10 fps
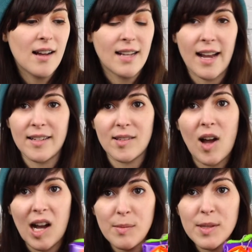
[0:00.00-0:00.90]
Guys,
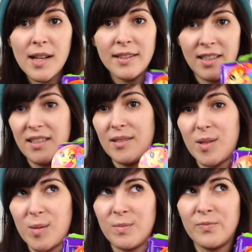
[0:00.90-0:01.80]
comps on
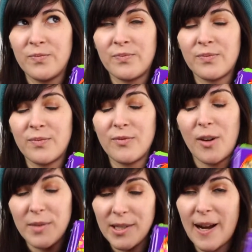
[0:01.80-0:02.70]
these
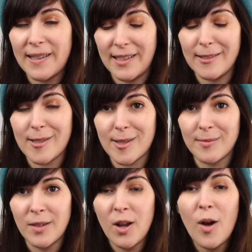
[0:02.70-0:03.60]
from the 90s
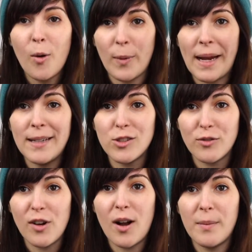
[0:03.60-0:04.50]
range
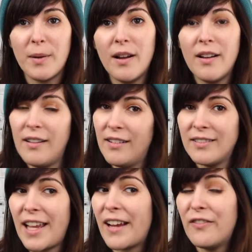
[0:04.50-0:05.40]
from
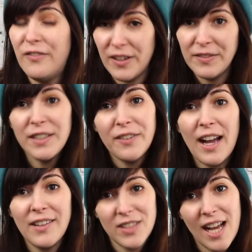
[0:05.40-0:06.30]
like
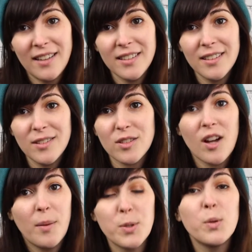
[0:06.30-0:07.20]
$55
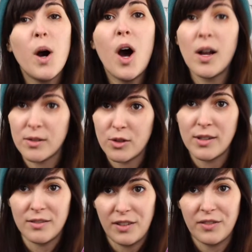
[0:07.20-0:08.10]
up to
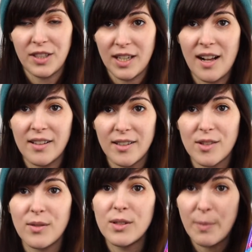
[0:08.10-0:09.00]

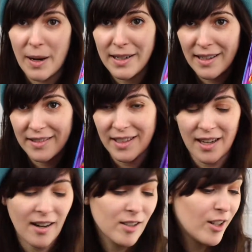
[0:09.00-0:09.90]
$150, depending on the
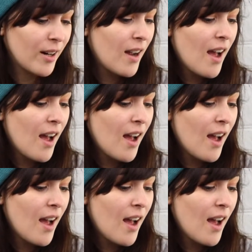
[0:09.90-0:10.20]
character.